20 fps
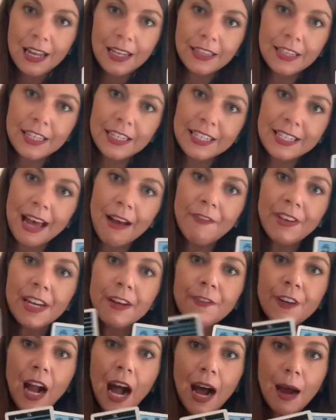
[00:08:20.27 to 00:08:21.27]
the Seven
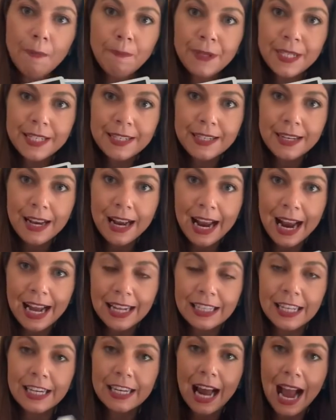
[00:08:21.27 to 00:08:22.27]
of Cups,
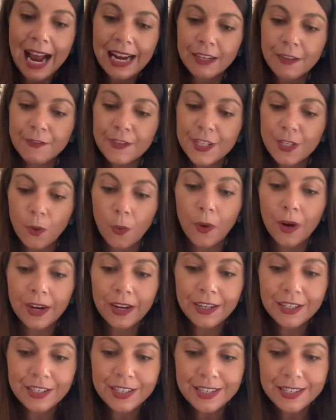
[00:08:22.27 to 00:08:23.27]
and the Nine of
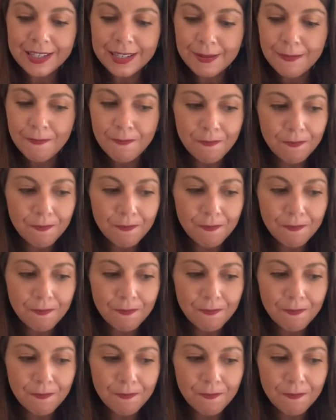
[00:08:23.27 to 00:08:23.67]
Swords.